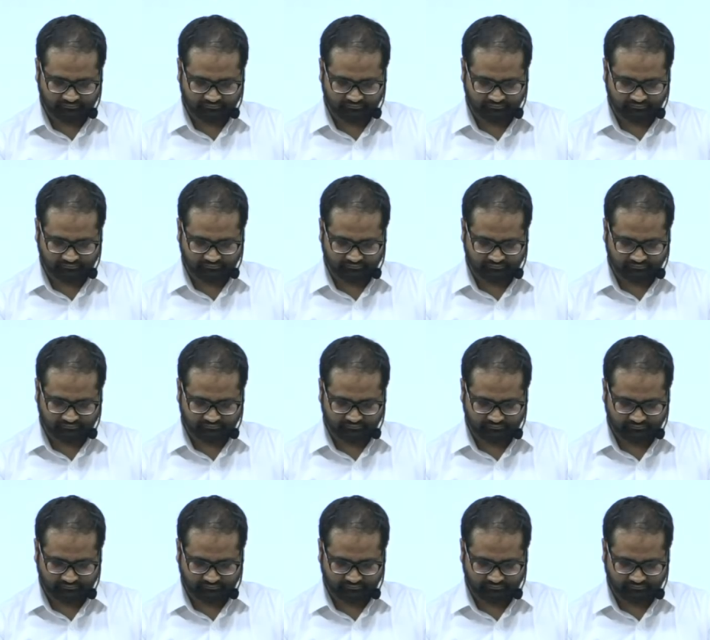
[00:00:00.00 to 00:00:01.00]

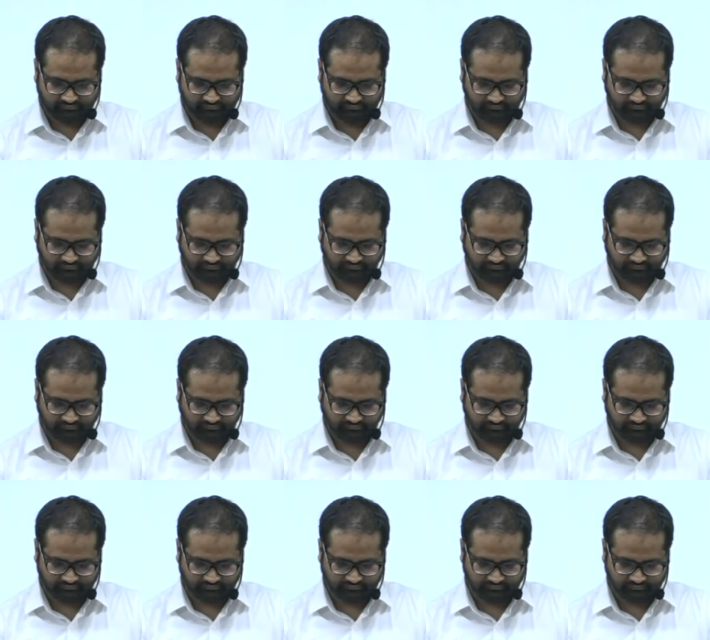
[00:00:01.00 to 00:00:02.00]

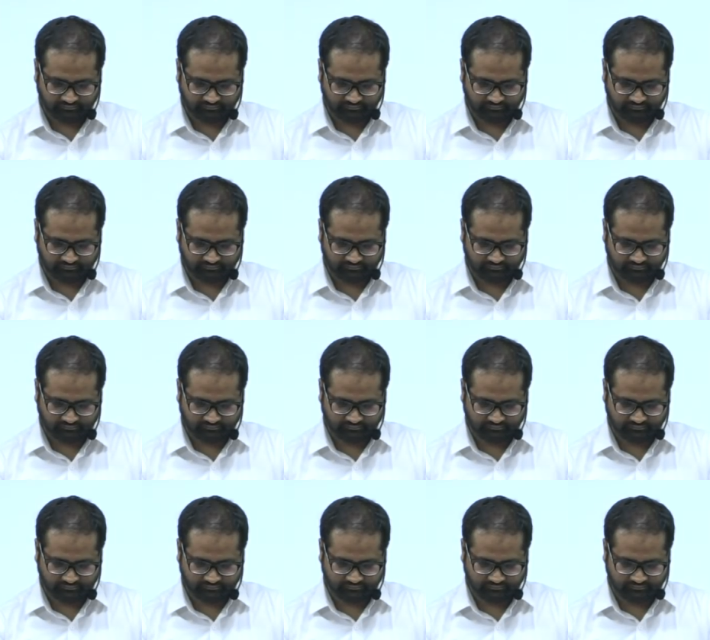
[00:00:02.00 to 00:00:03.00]

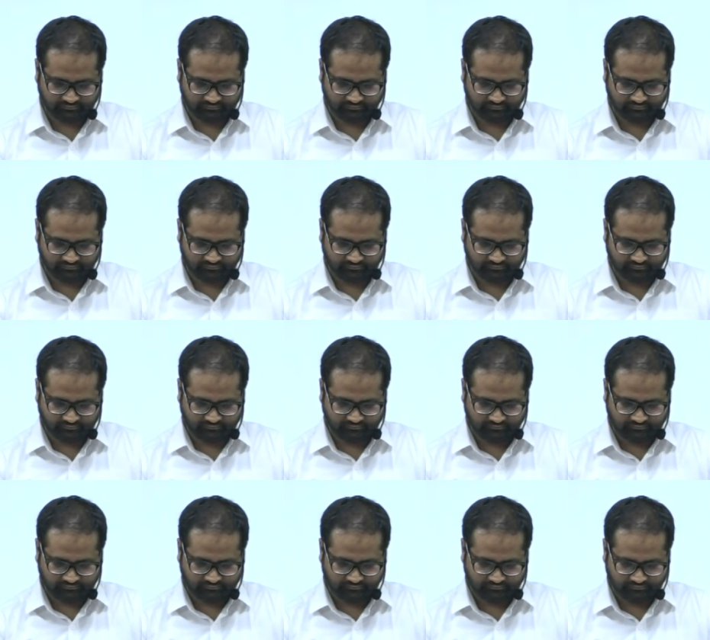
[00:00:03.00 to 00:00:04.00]

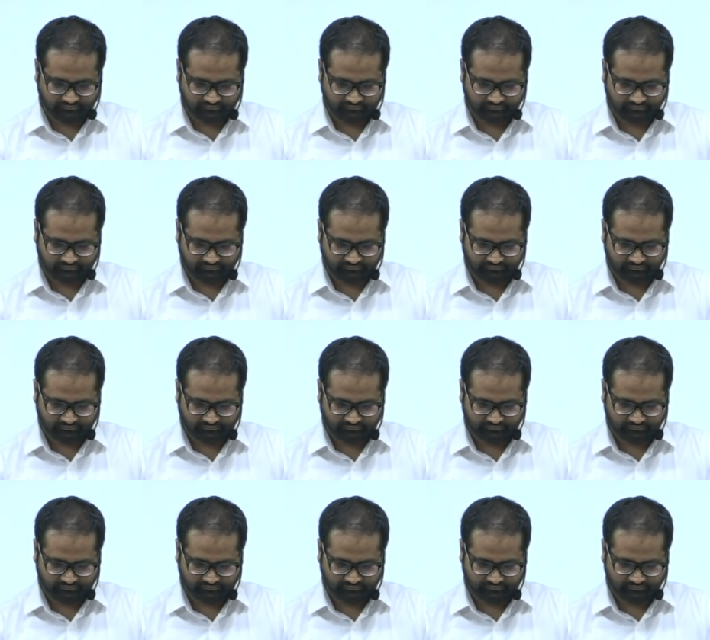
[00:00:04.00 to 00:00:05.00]

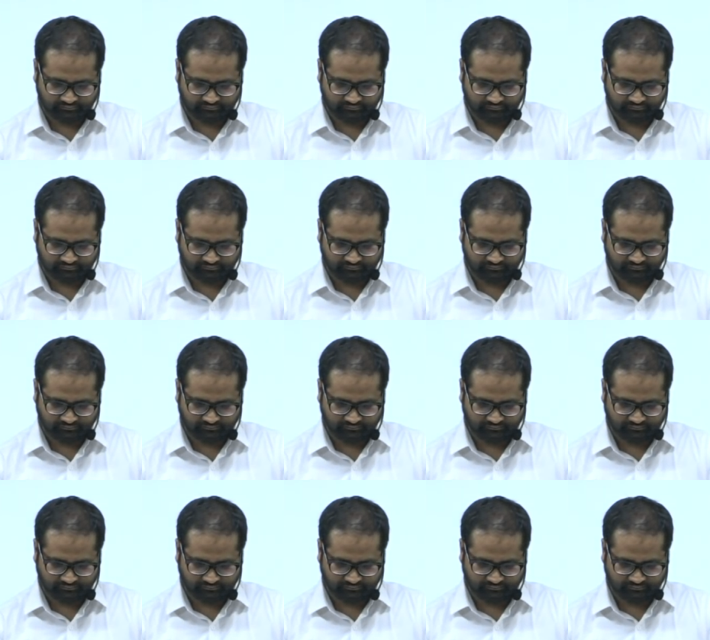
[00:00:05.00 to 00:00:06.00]

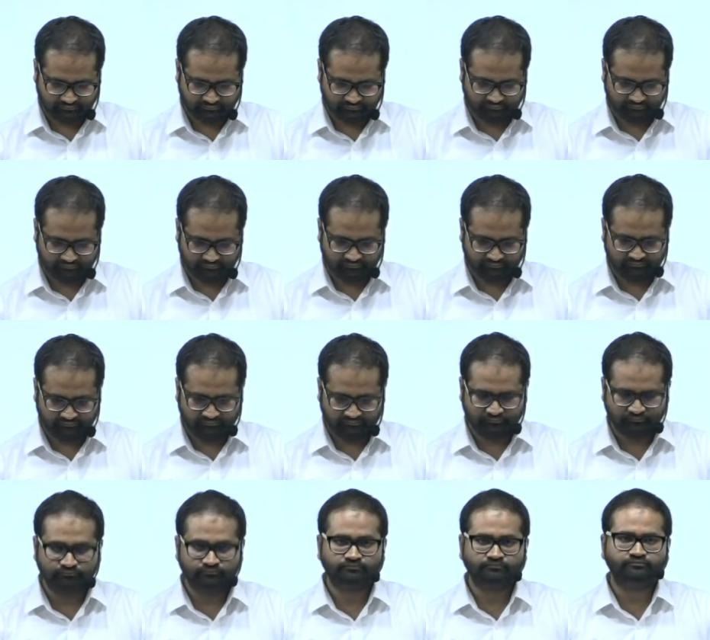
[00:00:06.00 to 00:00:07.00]

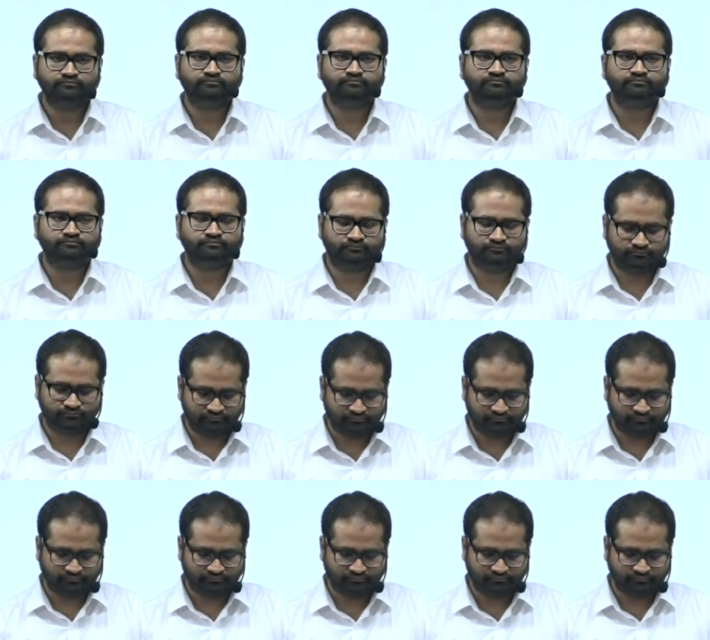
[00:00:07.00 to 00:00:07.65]
[no speech]